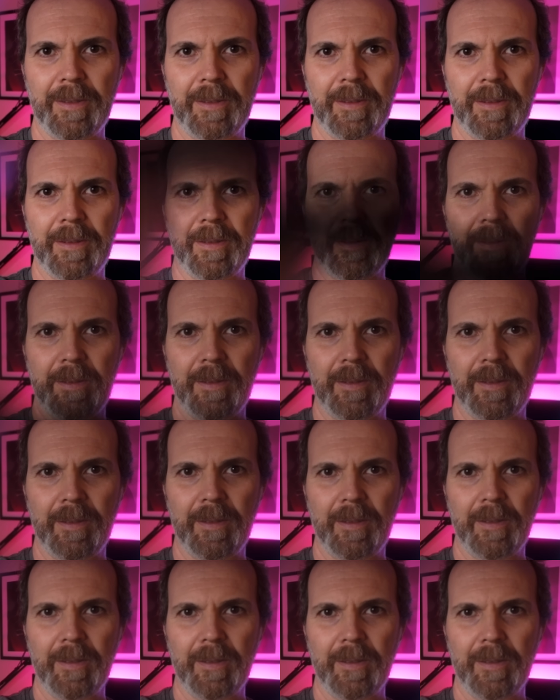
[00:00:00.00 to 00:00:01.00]

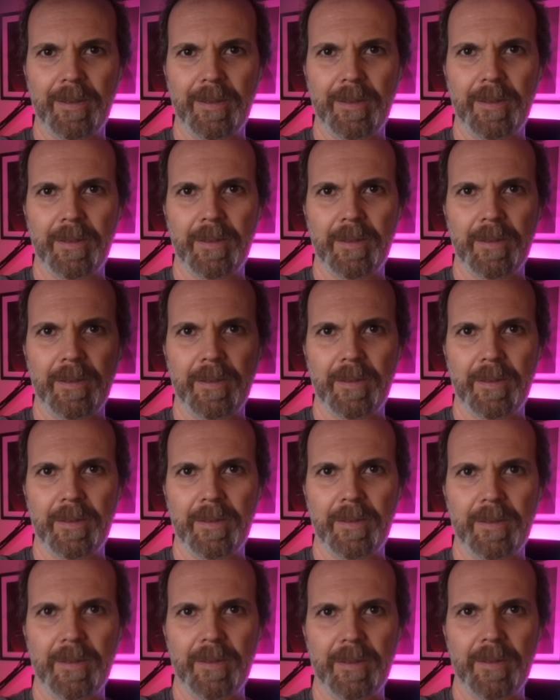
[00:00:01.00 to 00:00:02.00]

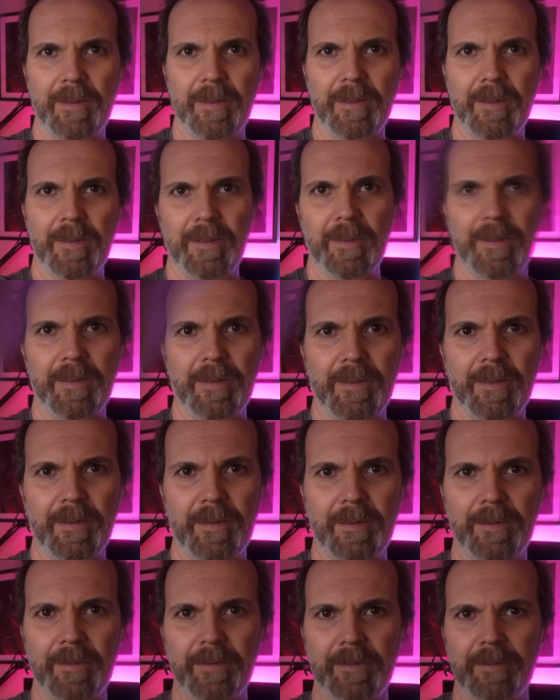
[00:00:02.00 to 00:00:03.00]

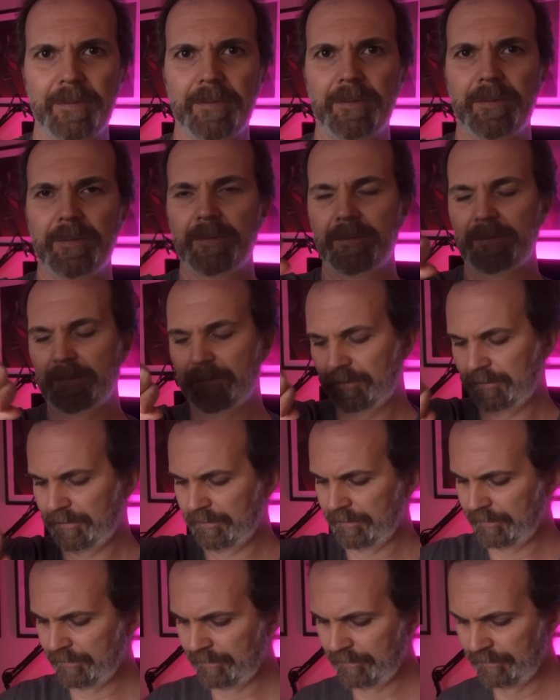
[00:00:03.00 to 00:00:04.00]
Nobody speaks.